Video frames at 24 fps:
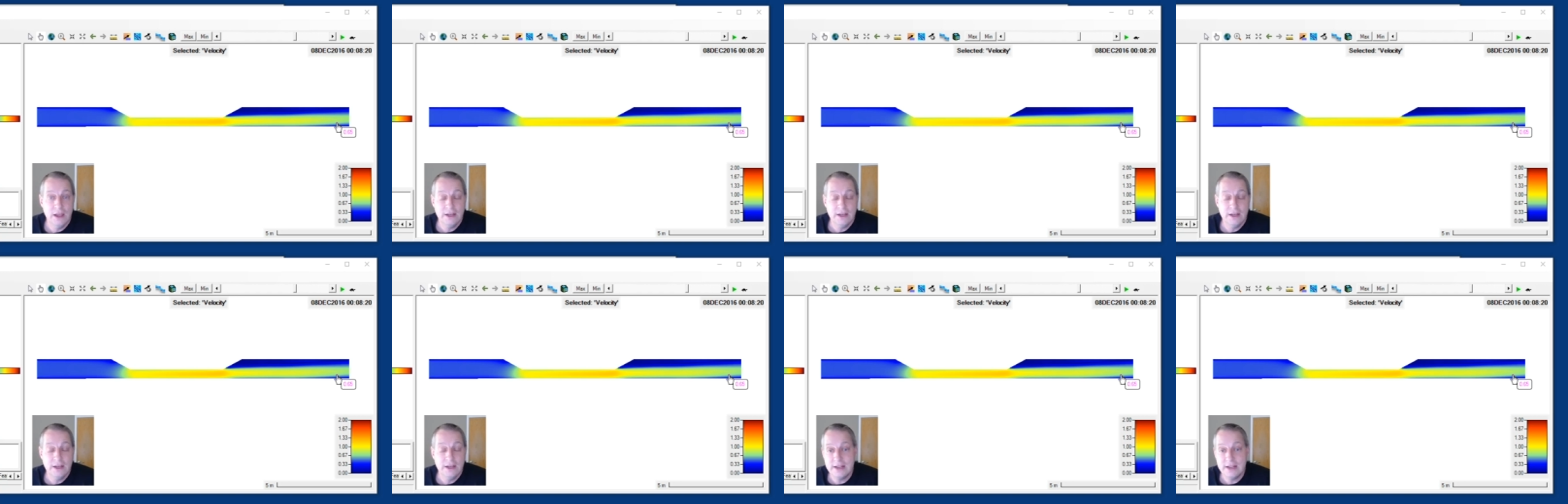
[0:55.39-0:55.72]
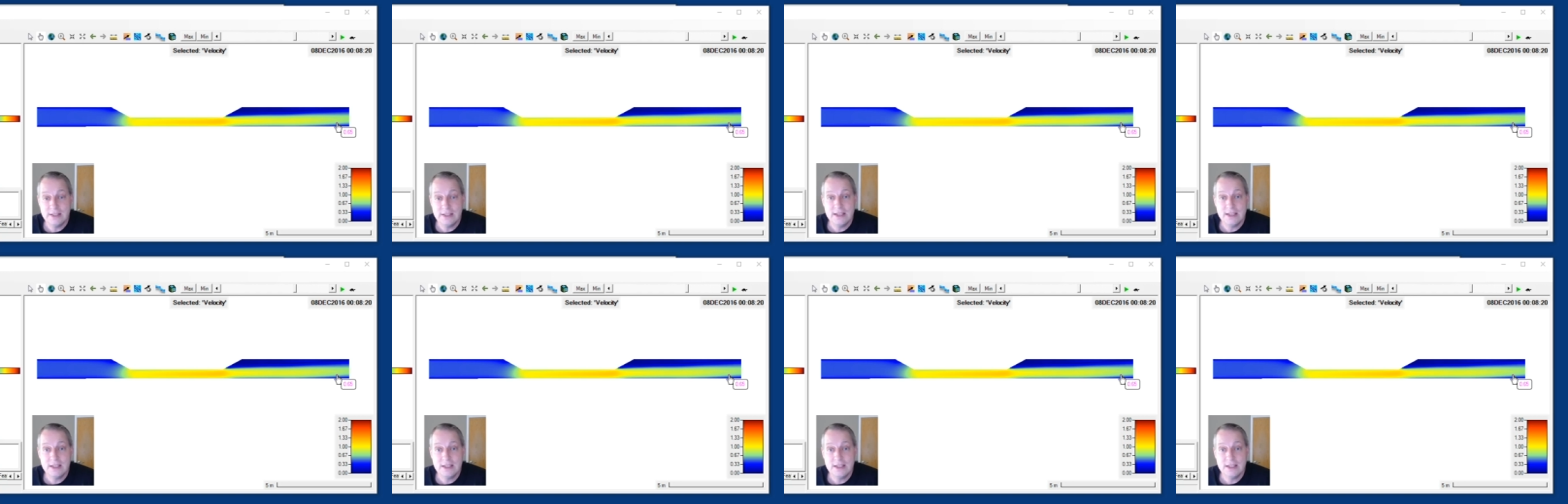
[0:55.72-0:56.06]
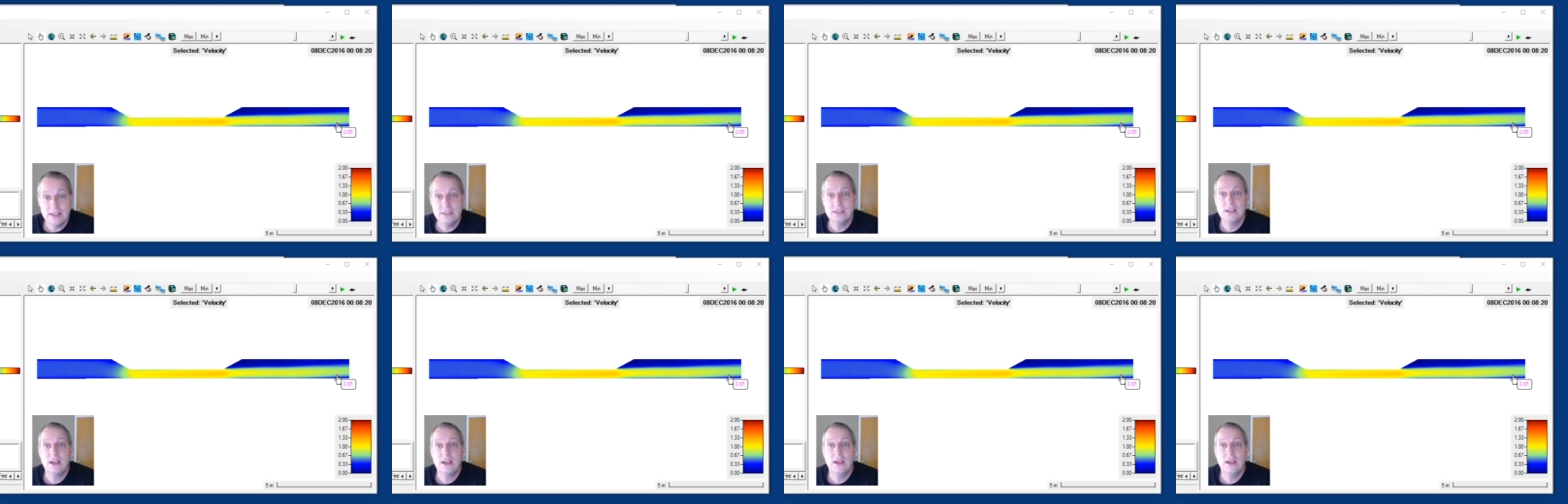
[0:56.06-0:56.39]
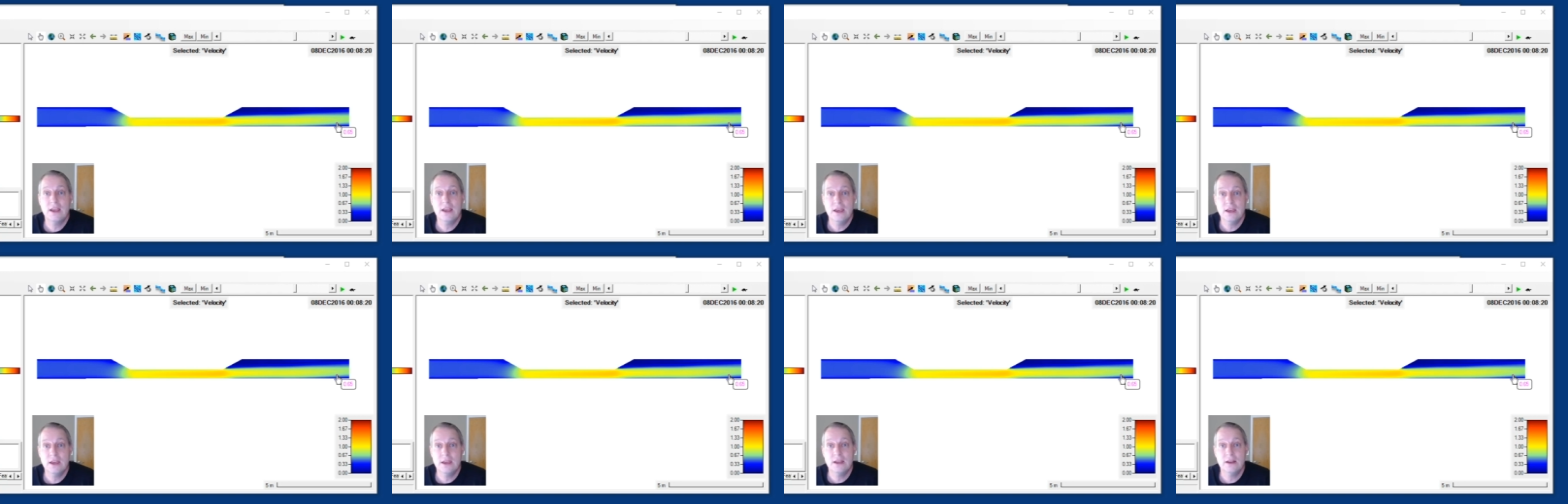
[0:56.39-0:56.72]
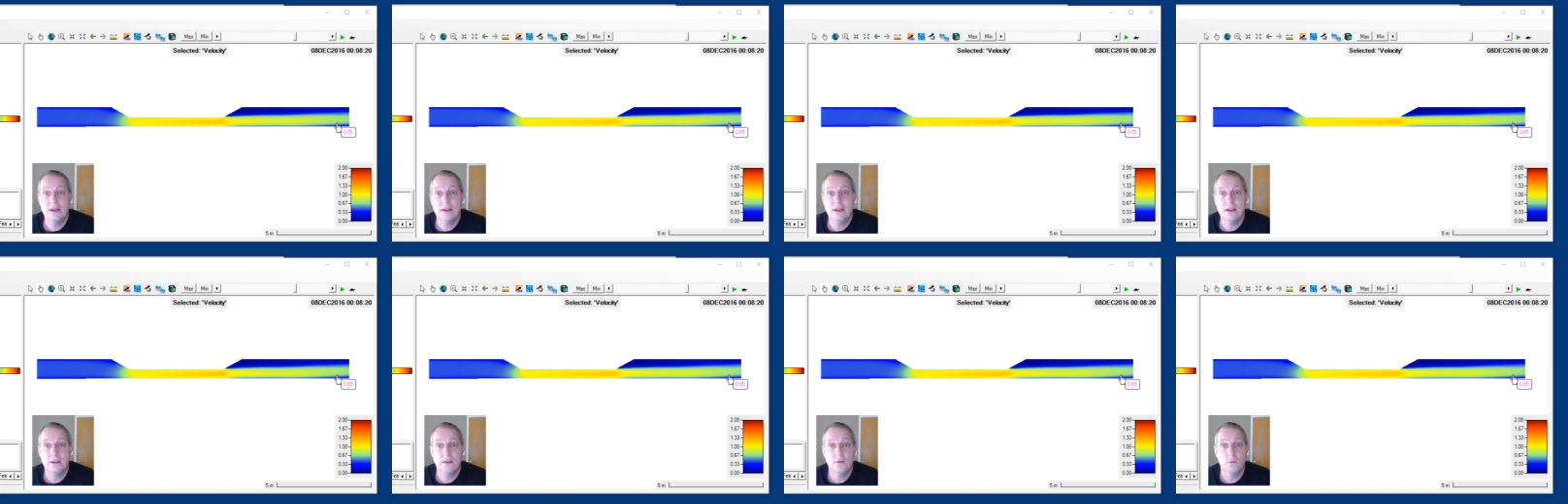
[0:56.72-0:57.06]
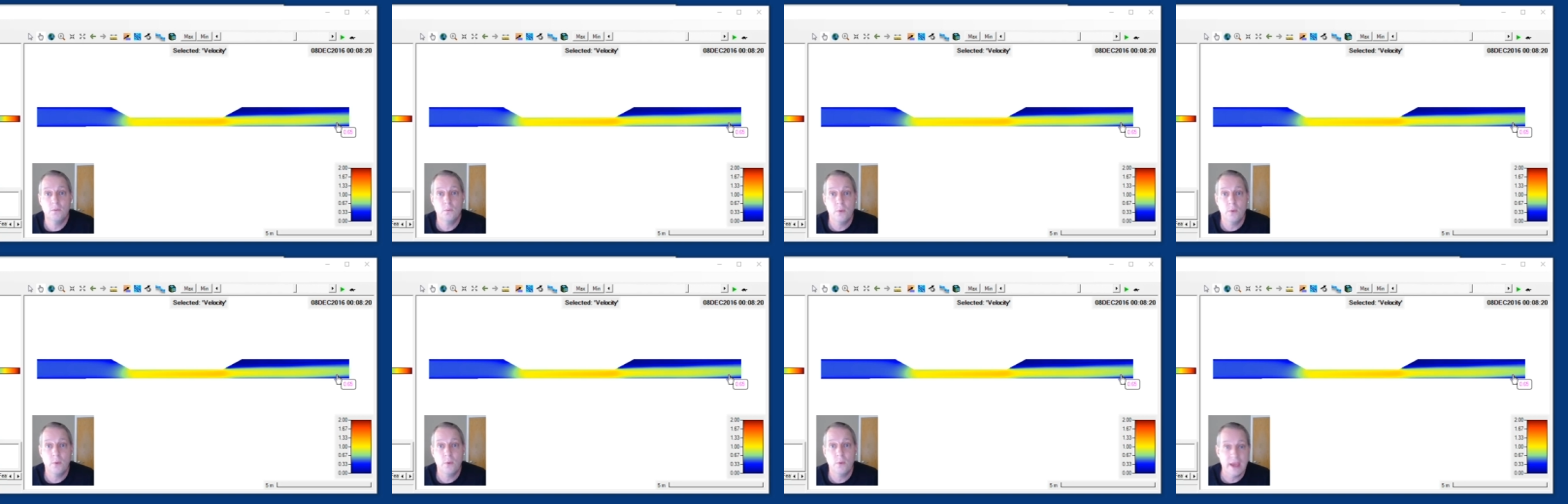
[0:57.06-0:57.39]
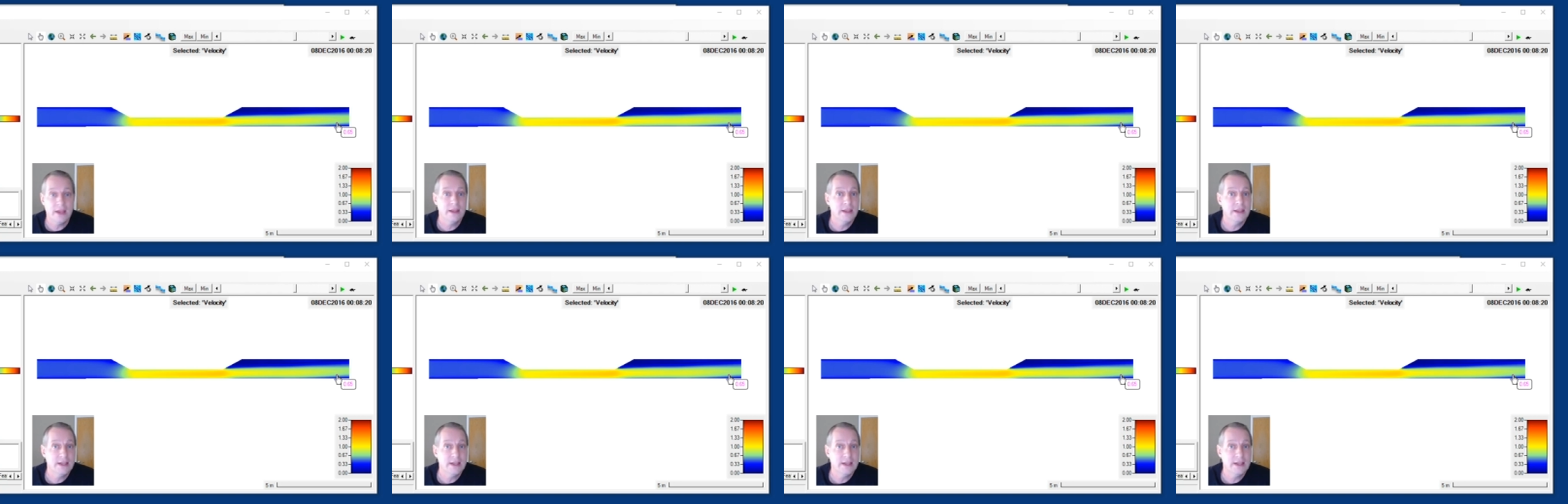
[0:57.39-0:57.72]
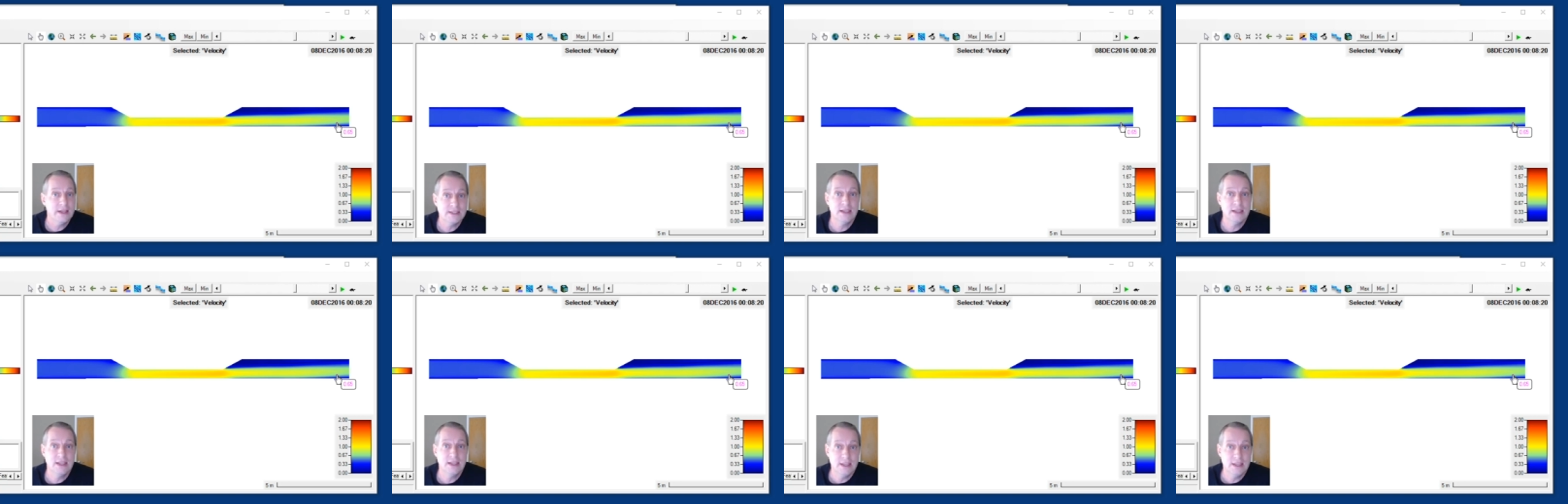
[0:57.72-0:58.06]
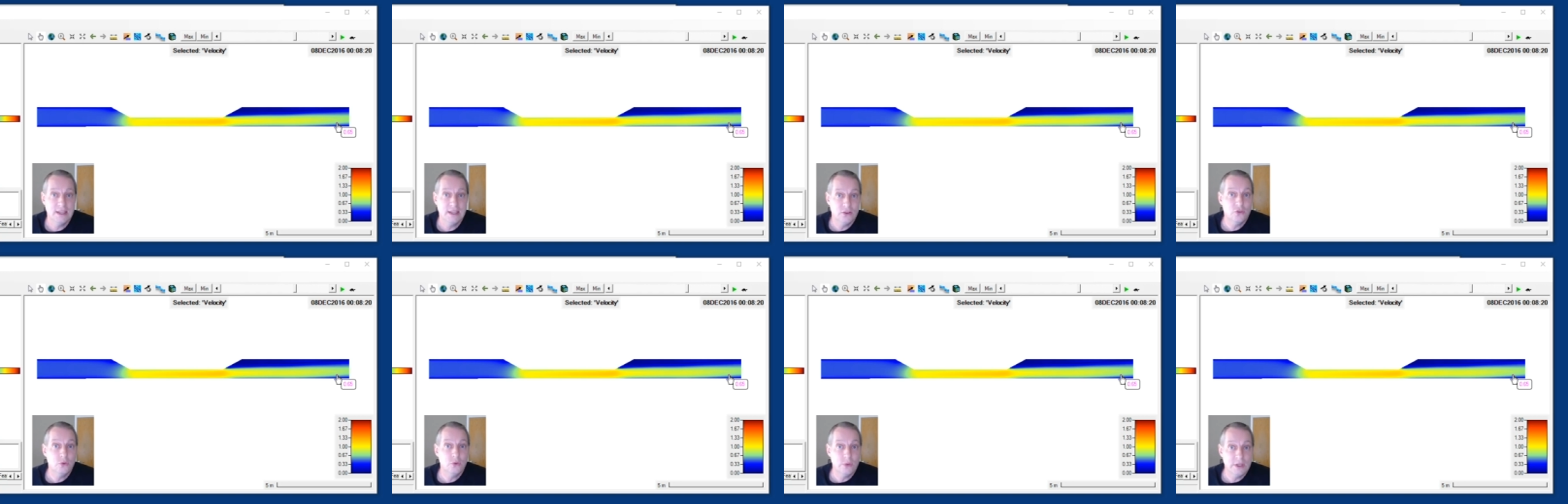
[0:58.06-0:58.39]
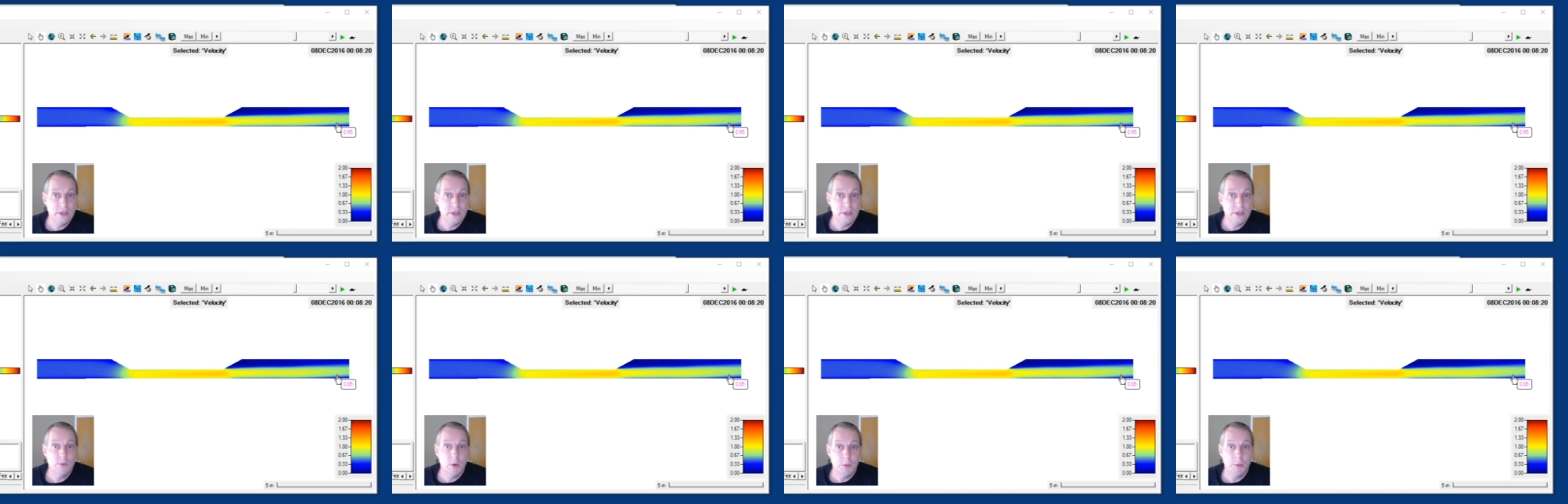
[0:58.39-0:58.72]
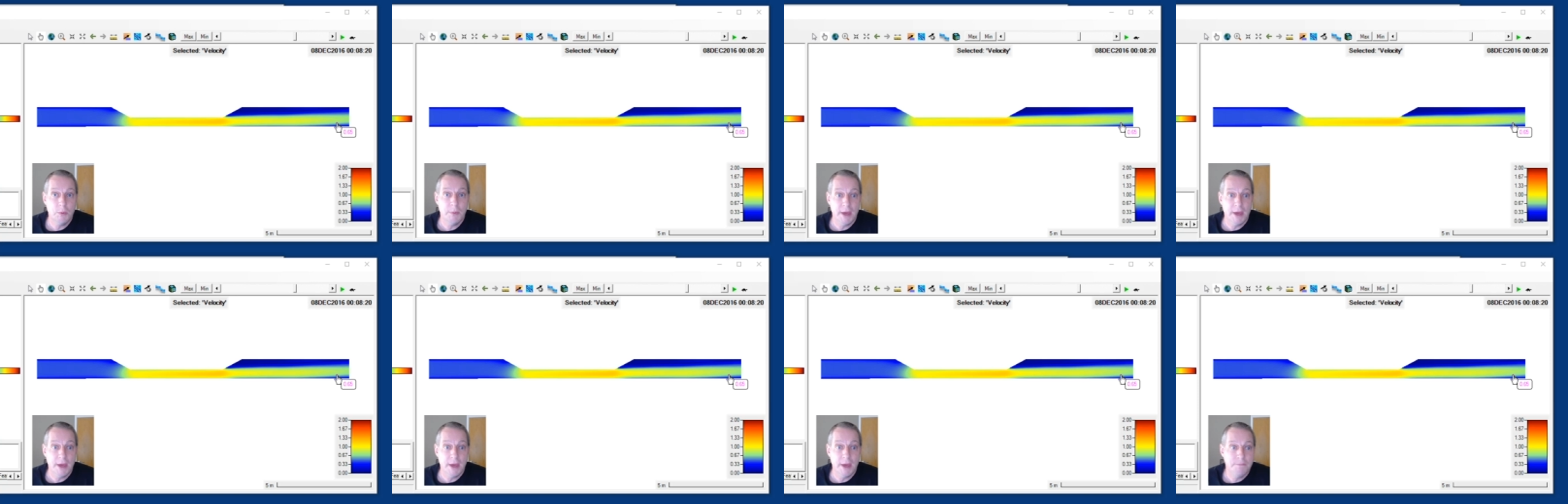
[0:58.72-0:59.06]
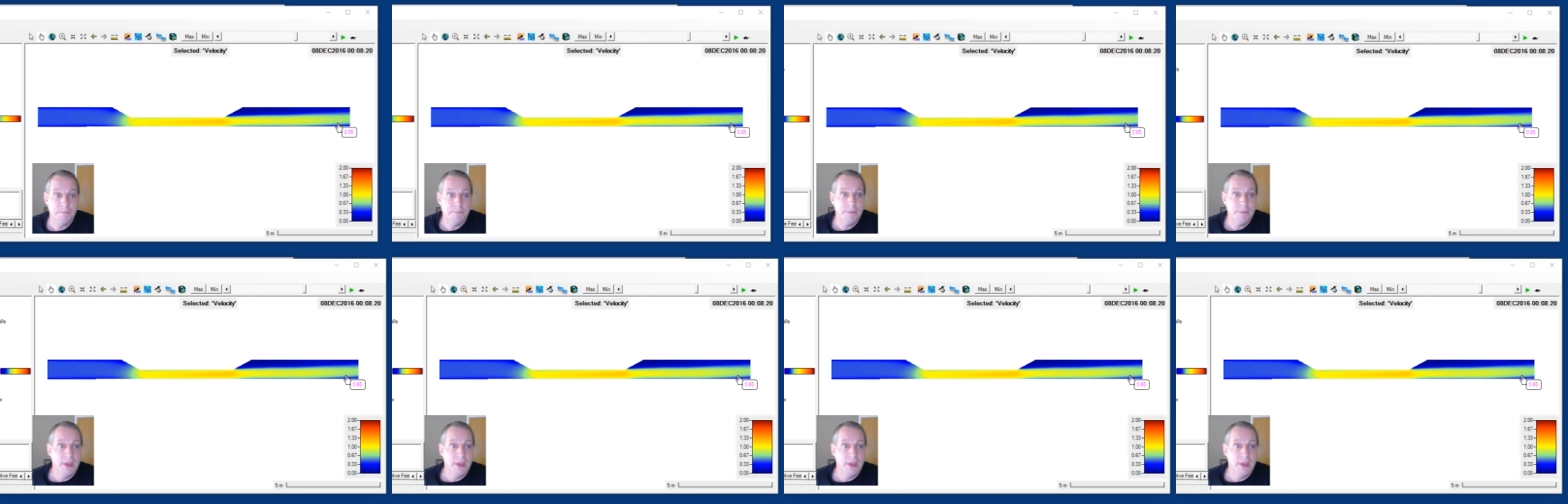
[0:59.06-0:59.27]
datasets and ran this in 2D mobile bed.